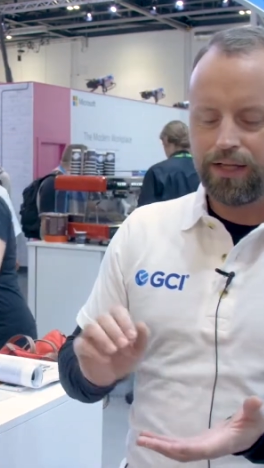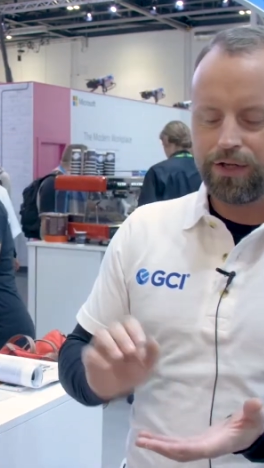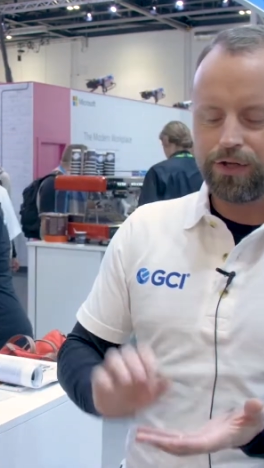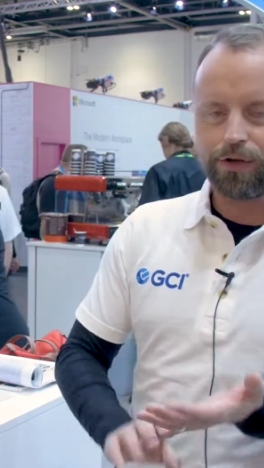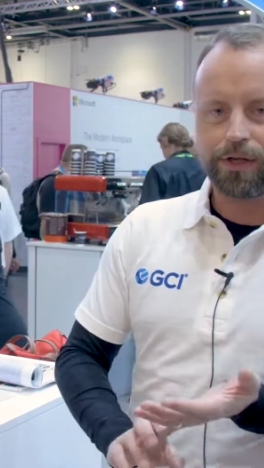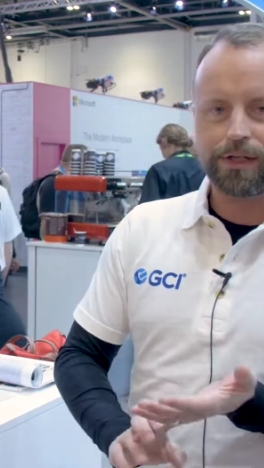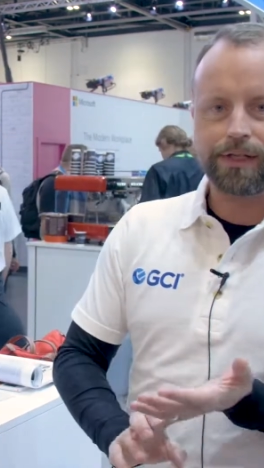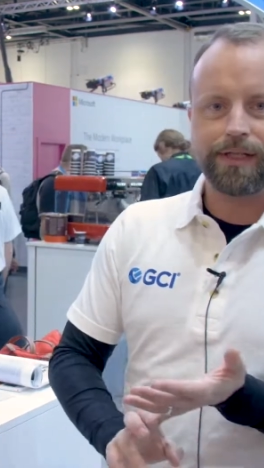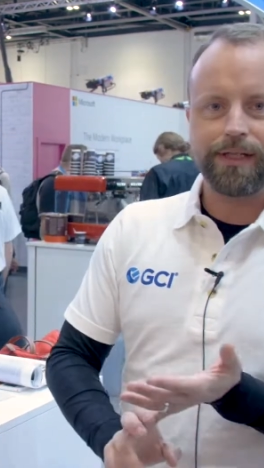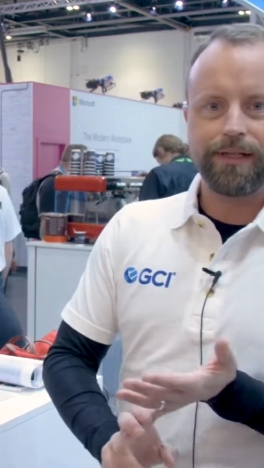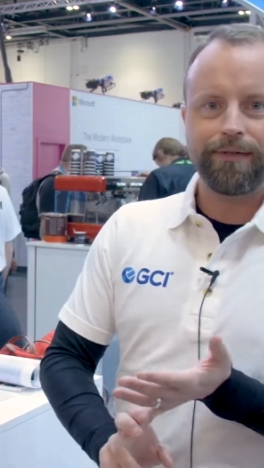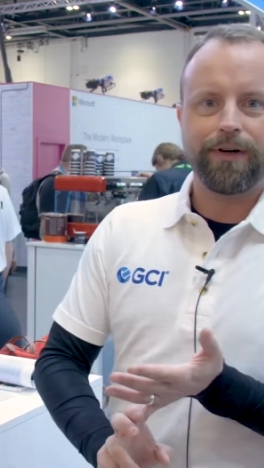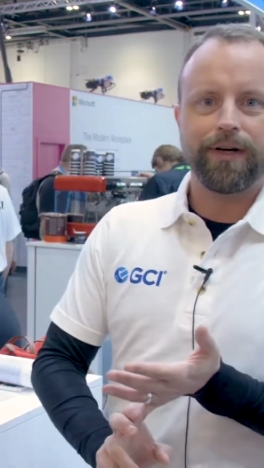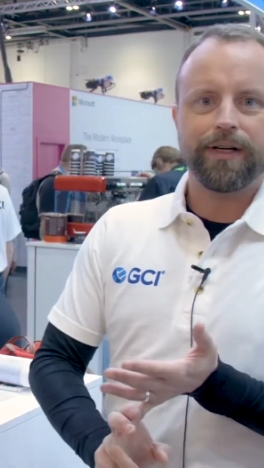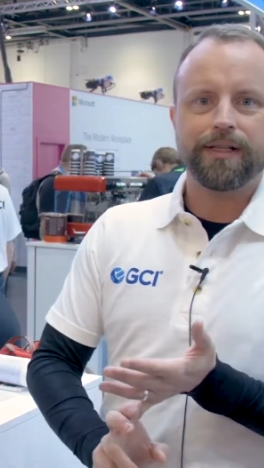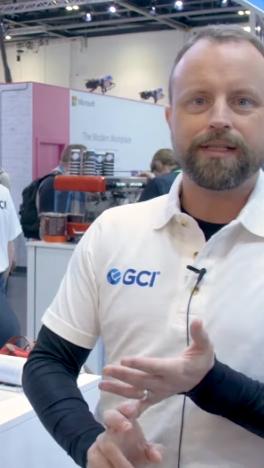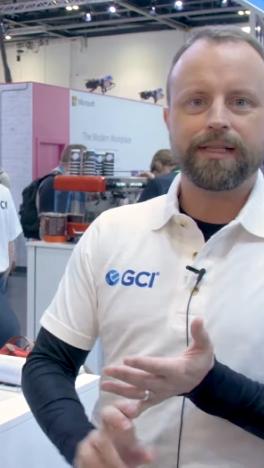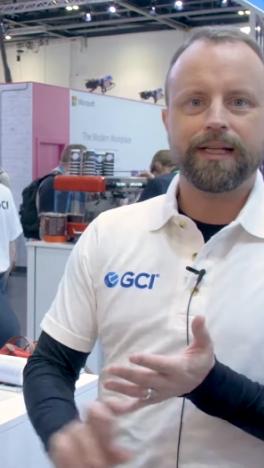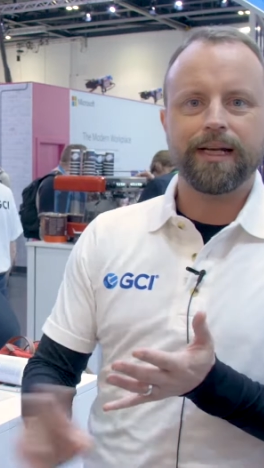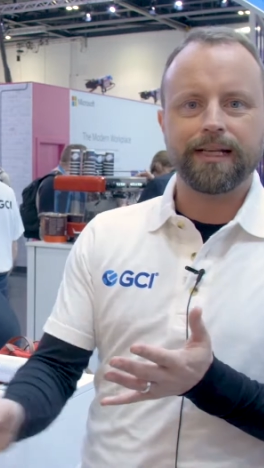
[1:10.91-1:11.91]
trusted
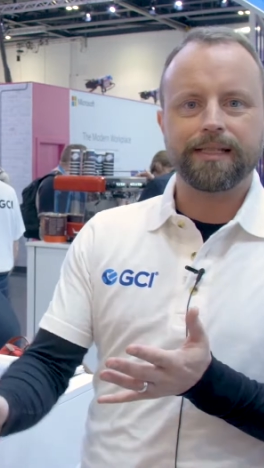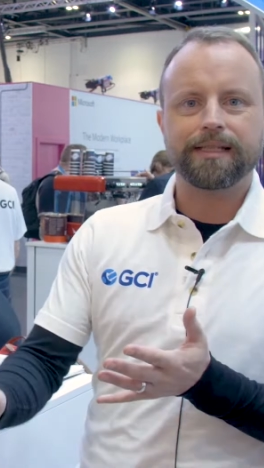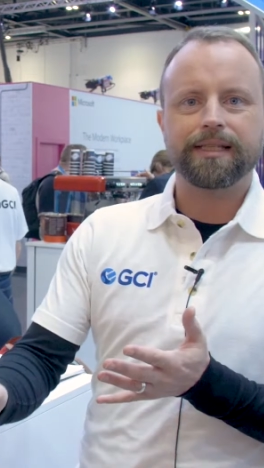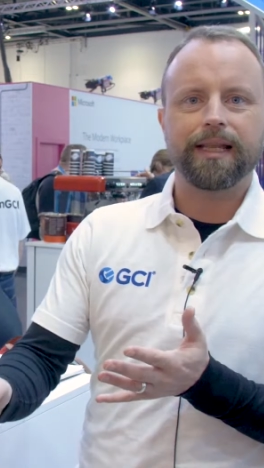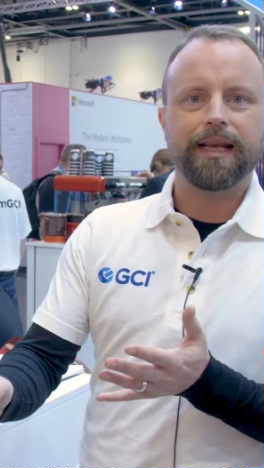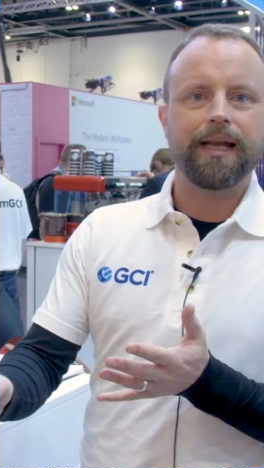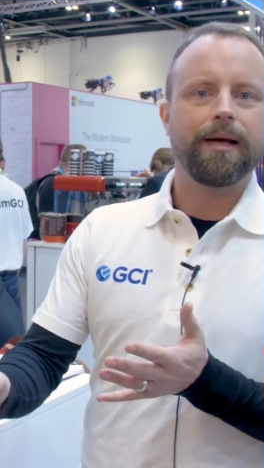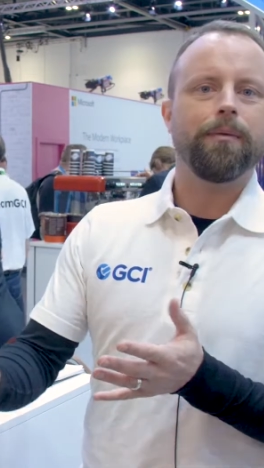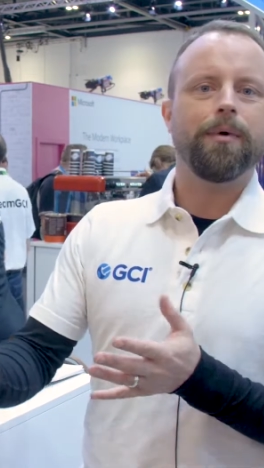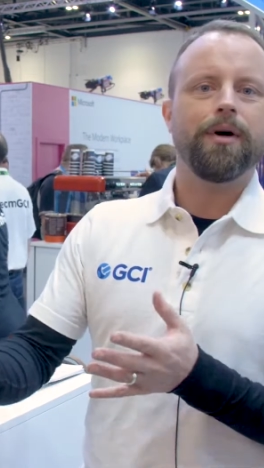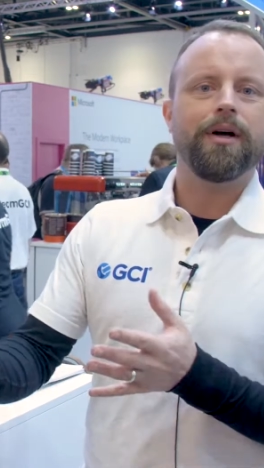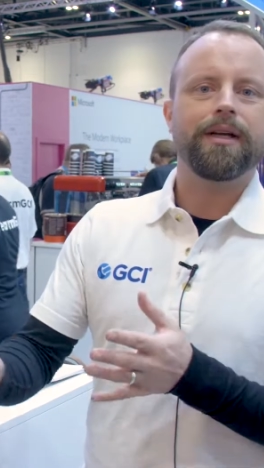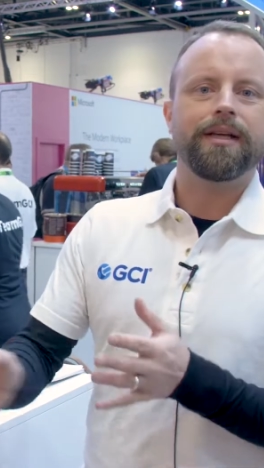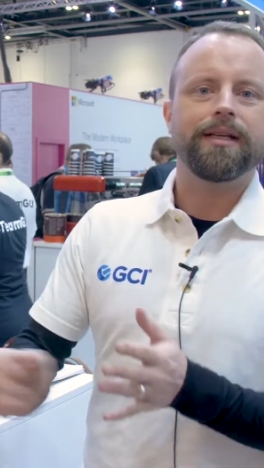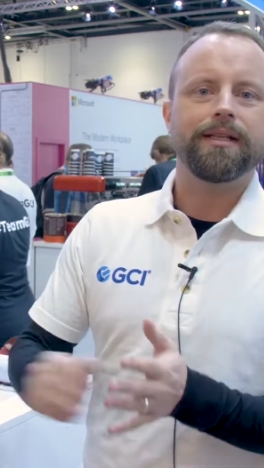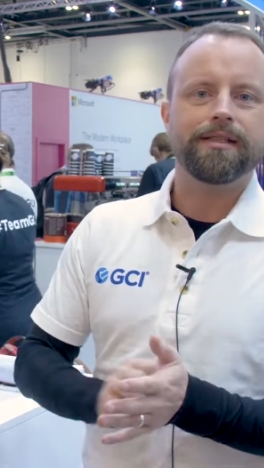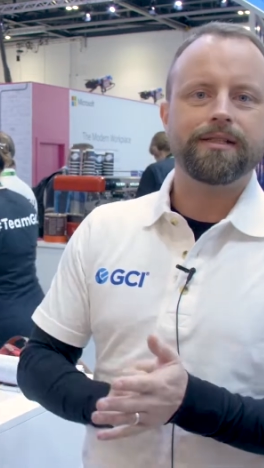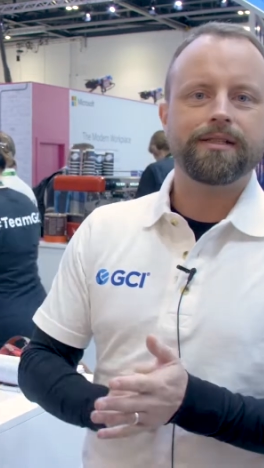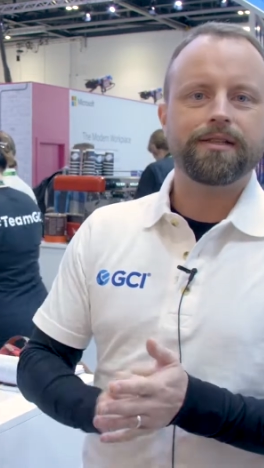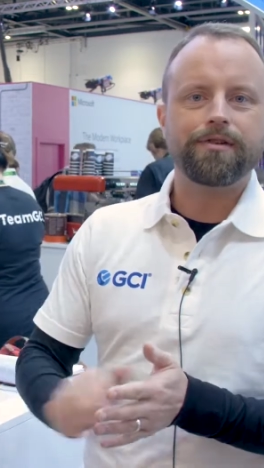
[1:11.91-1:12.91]
device connects to the network,
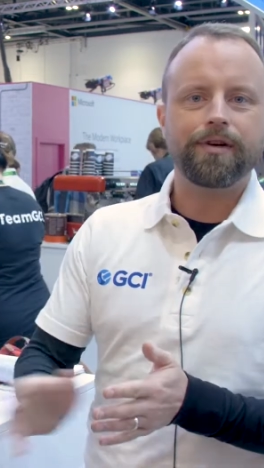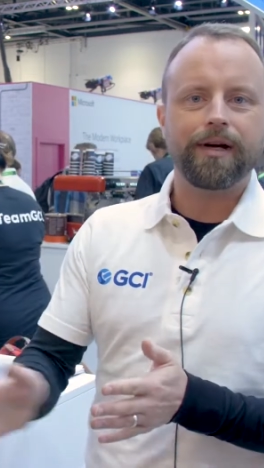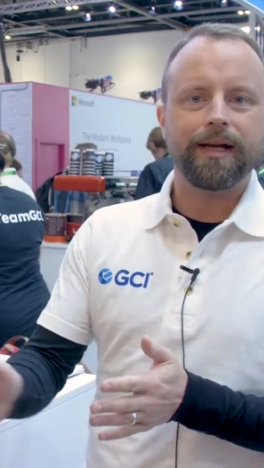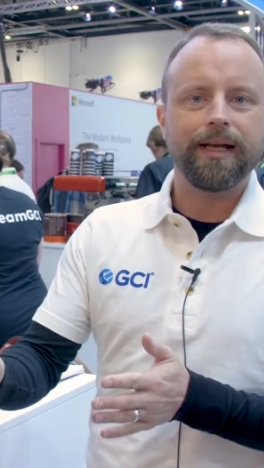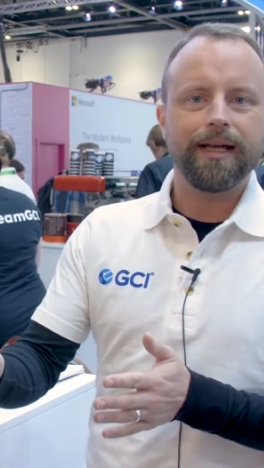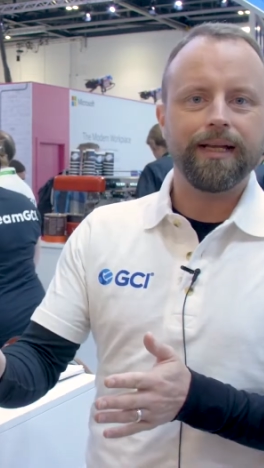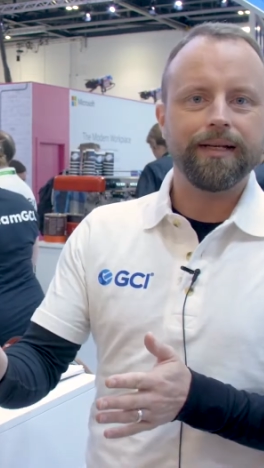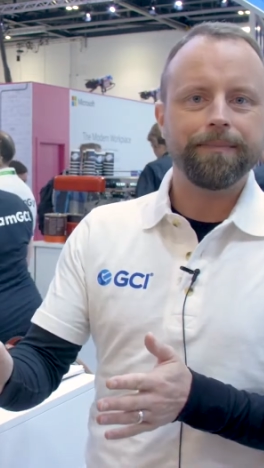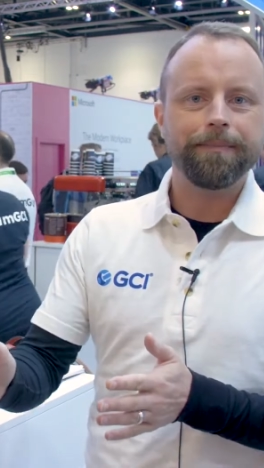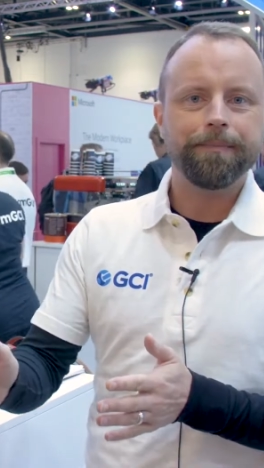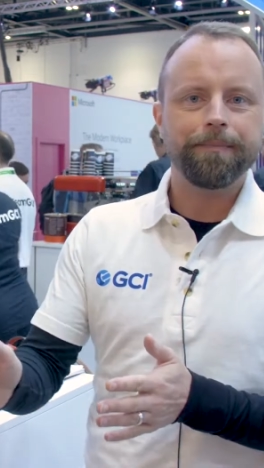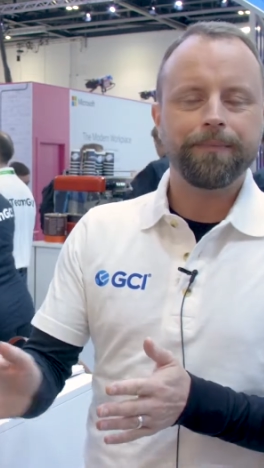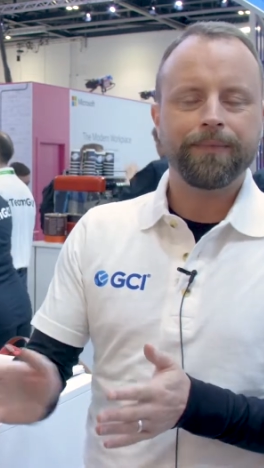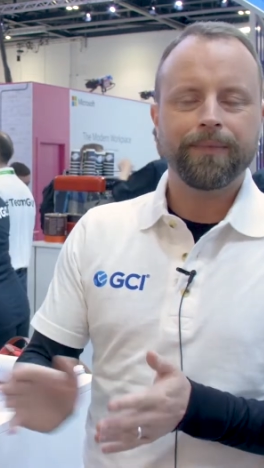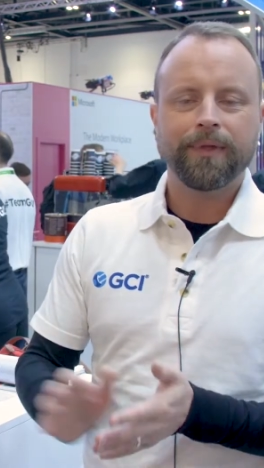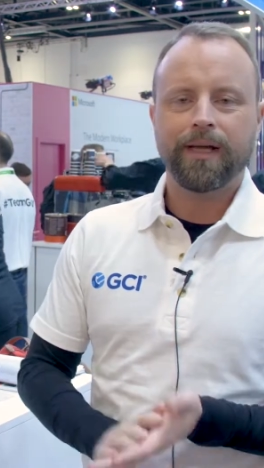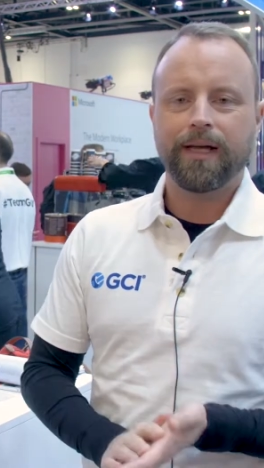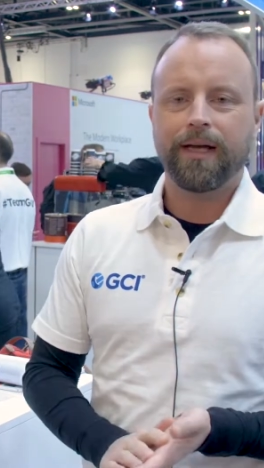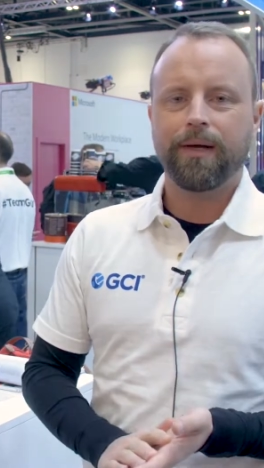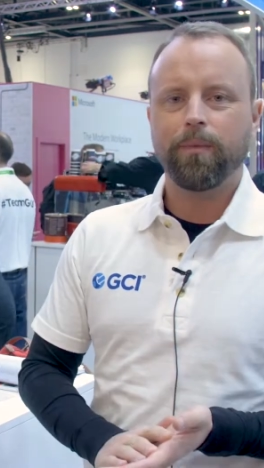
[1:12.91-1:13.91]
it's straight in,
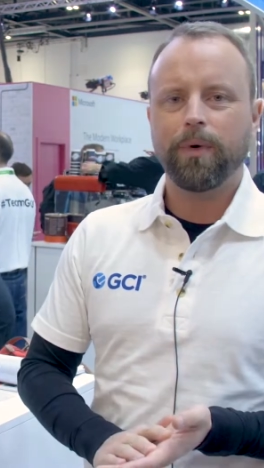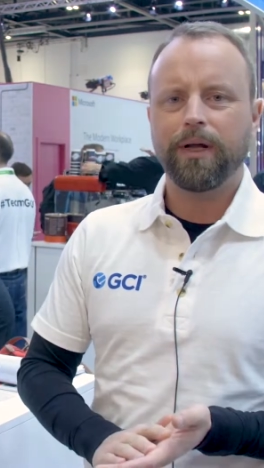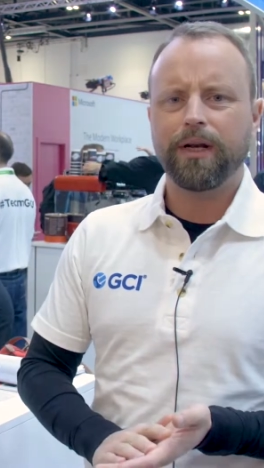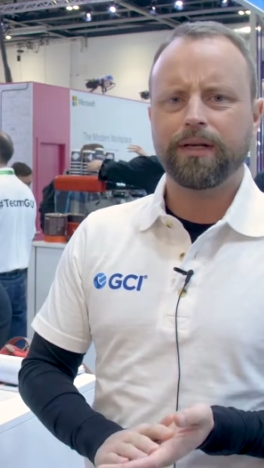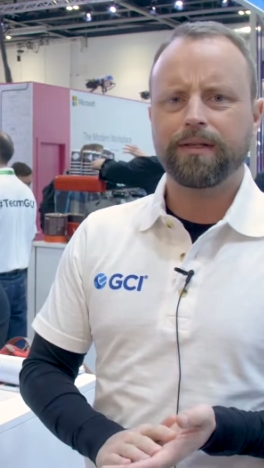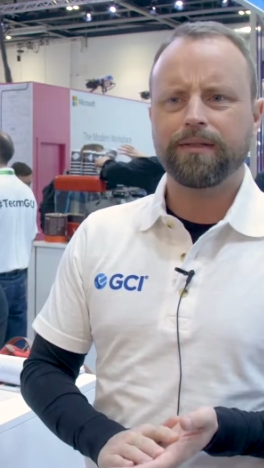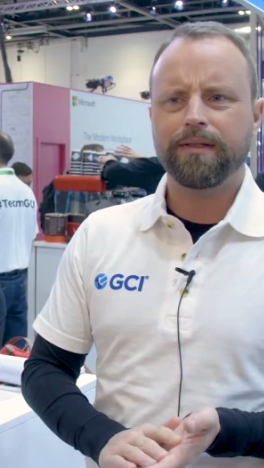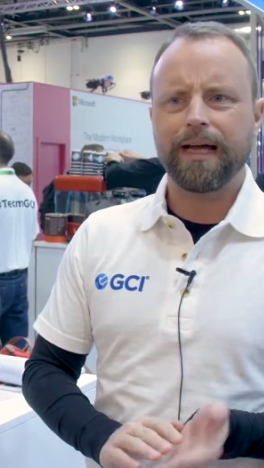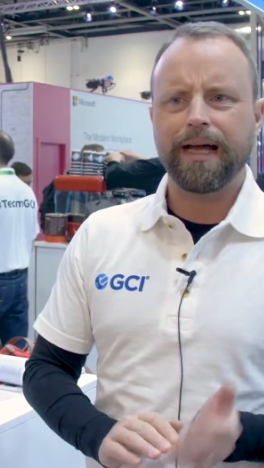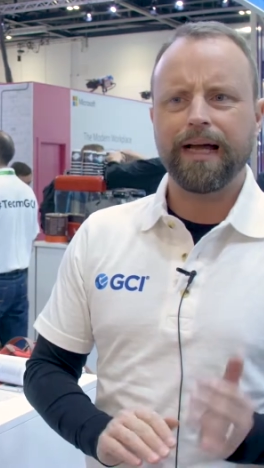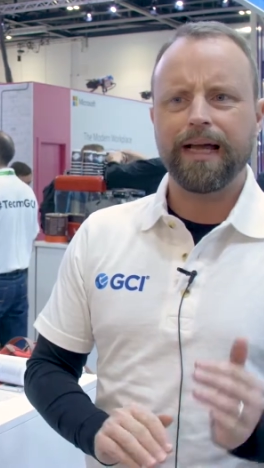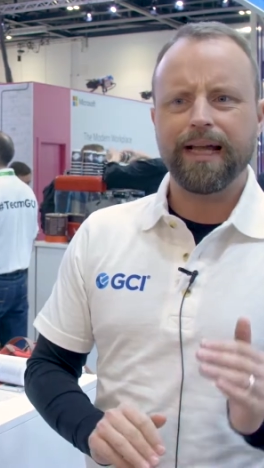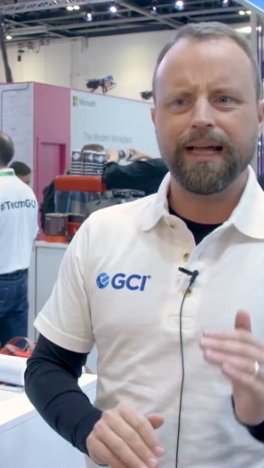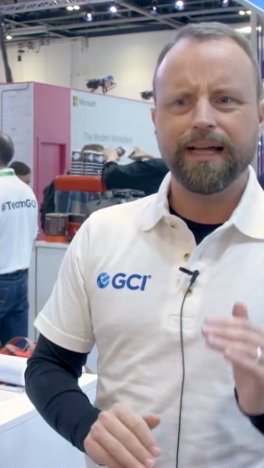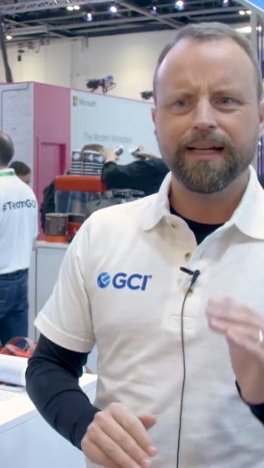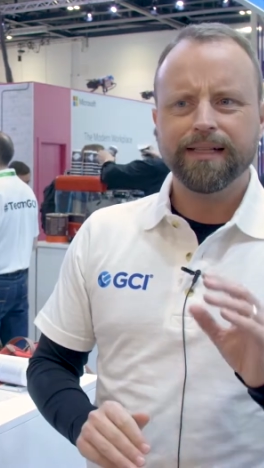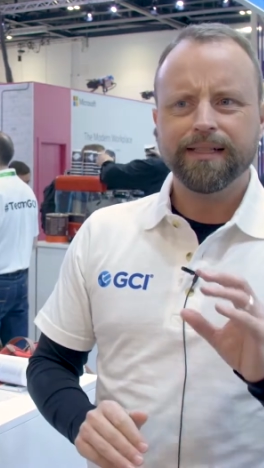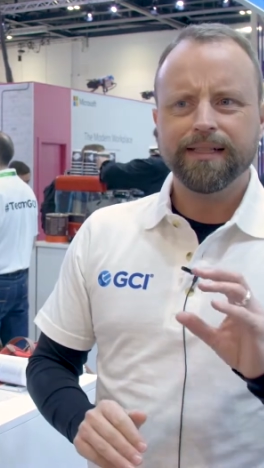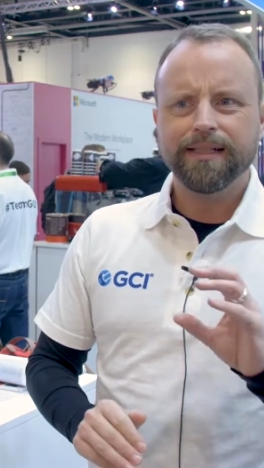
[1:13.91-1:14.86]
and when a